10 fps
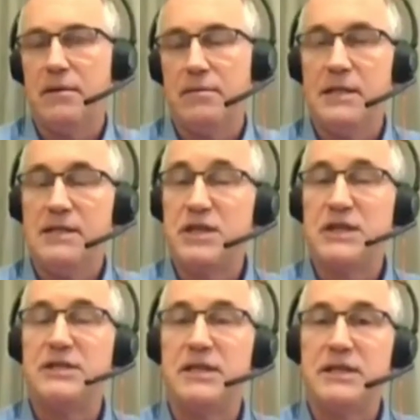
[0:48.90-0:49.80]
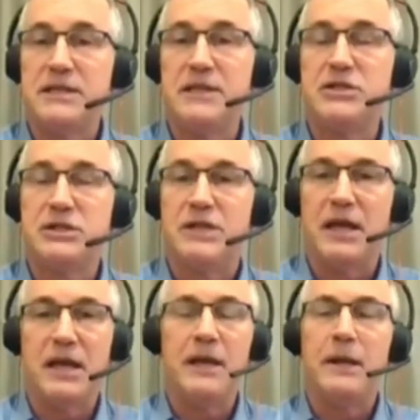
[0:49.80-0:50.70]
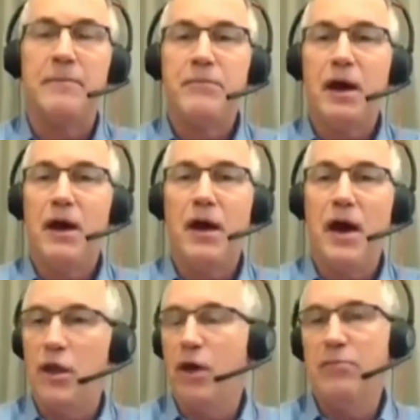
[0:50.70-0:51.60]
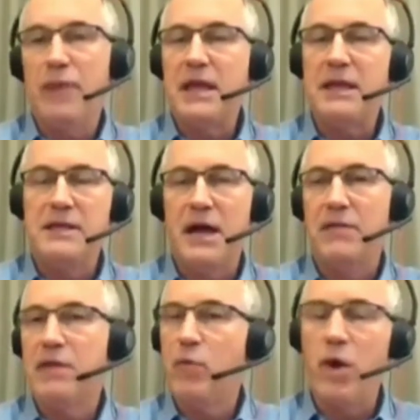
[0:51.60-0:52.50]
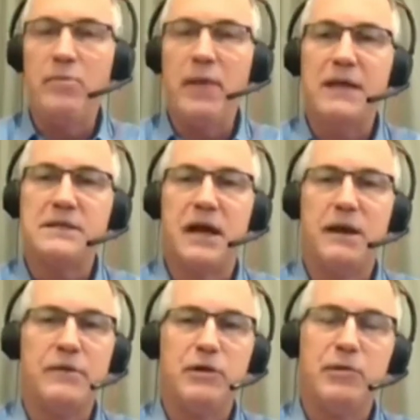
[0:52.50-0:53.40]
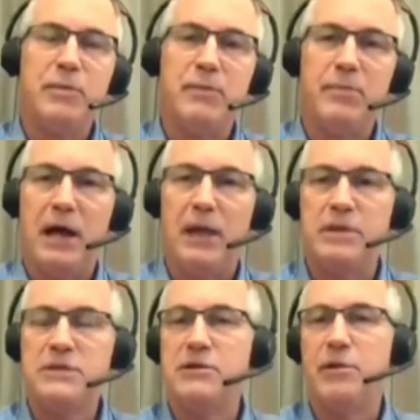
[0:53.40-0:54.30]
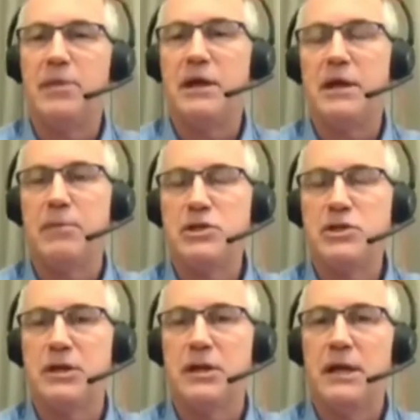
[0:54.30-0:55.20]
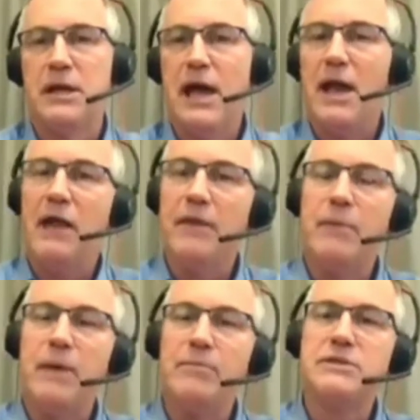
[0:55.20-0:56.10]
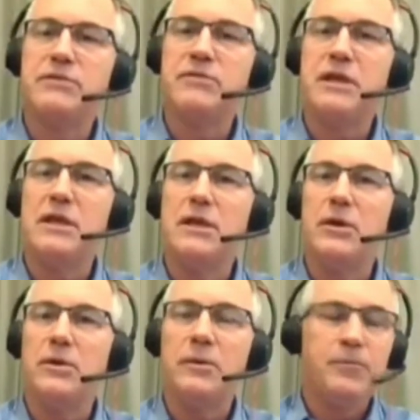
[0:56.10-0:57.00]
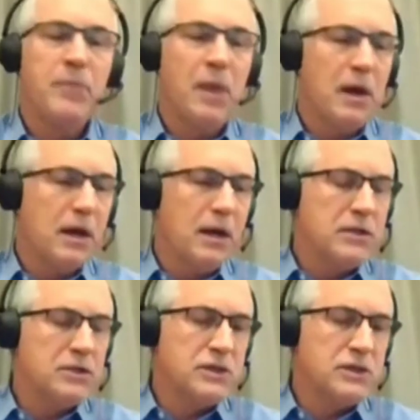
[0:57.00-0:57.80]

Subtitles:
insist that it does stay are not backing down. They won't back down. The European Parliament, the European Commission, and other members of the EU. And